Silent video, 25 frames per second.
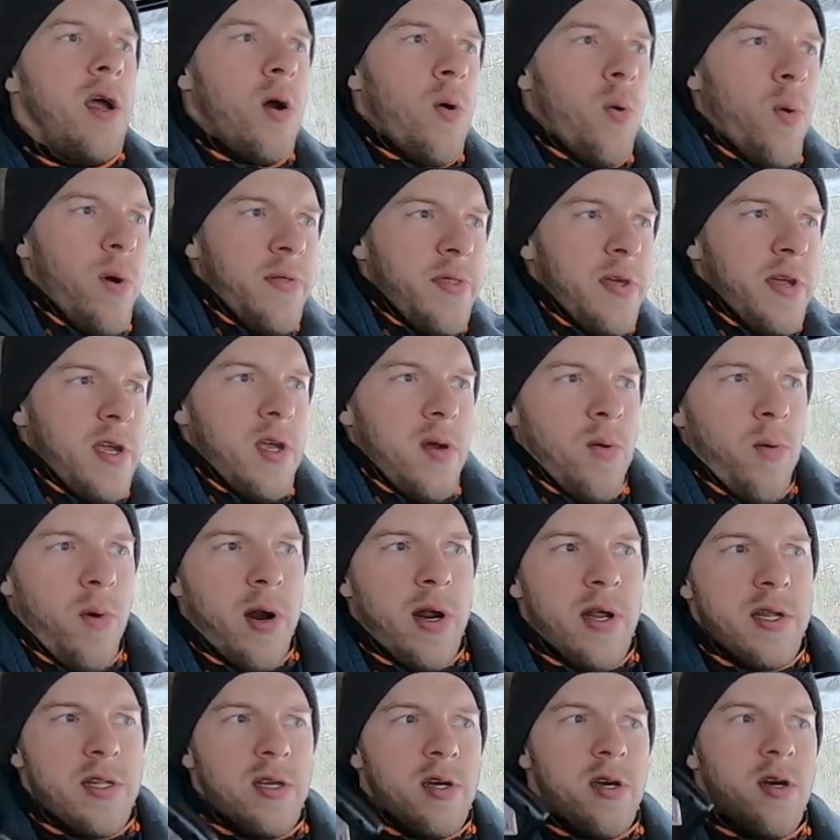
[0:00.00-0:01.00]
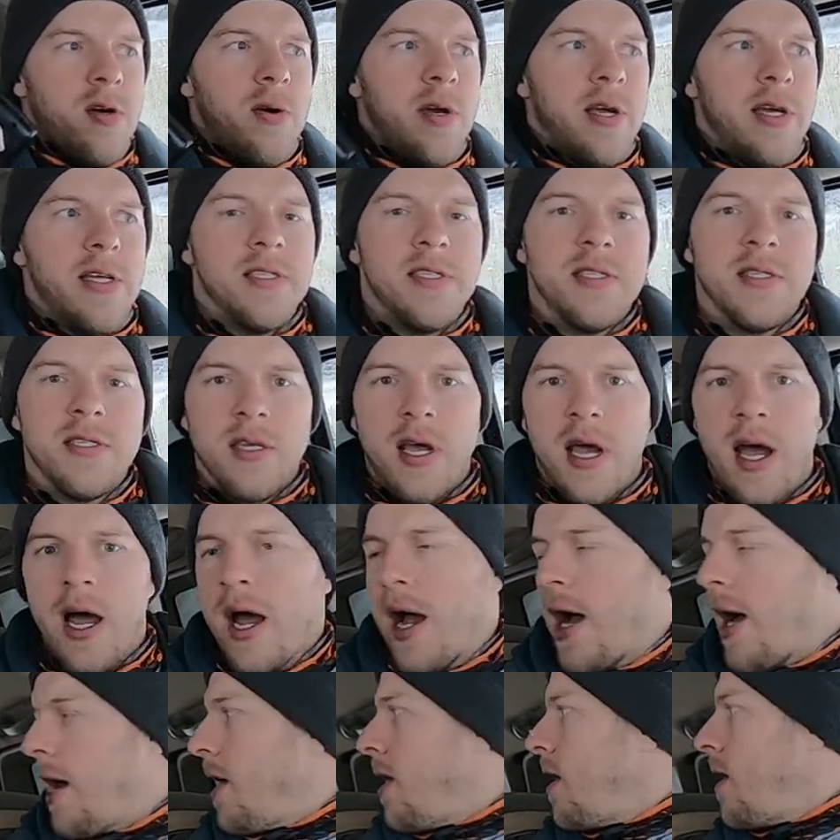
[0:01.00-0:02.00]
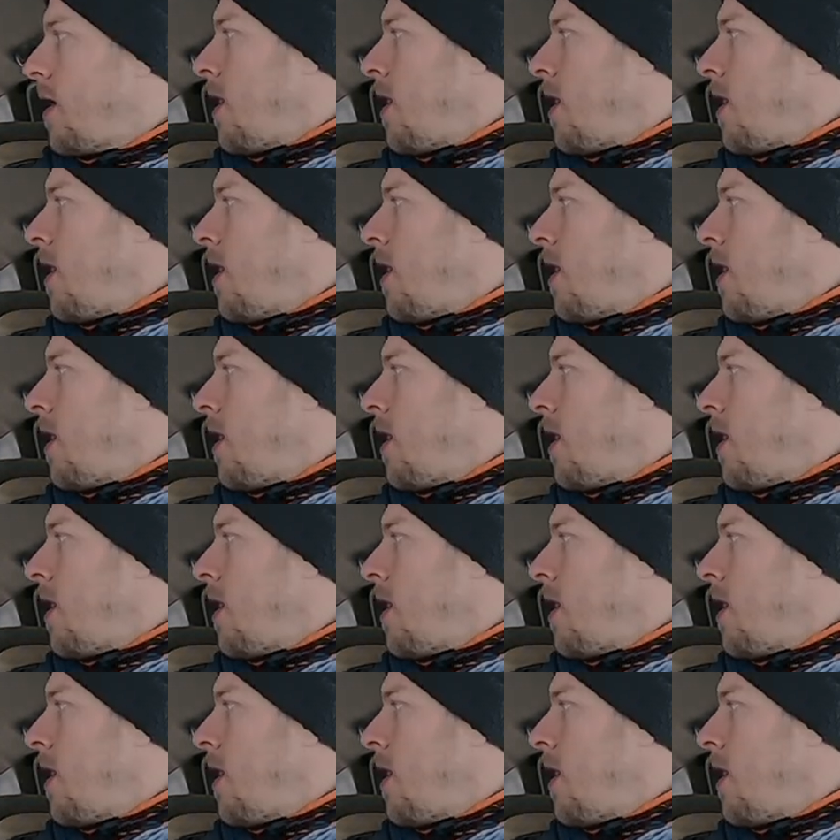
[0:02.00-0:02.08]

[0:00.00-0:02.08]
One thing you wanna do is, is uh,